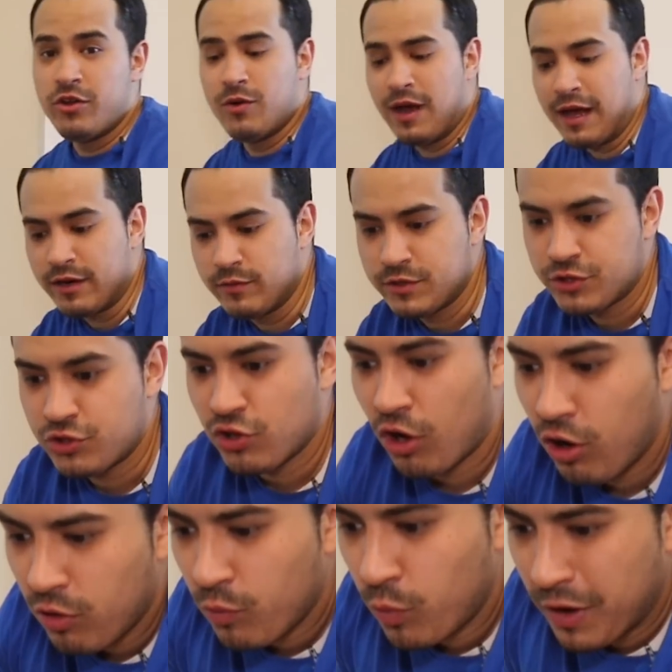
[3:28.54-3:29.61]
you how to
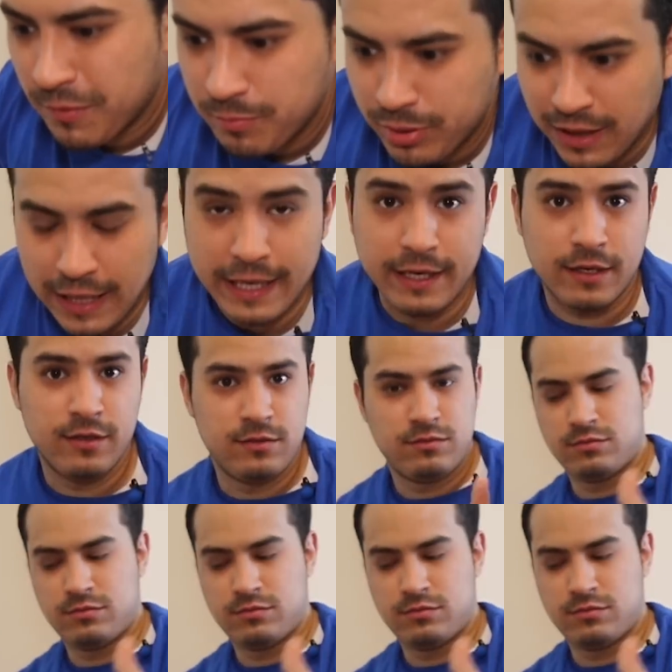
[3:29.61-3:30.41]
install one plank.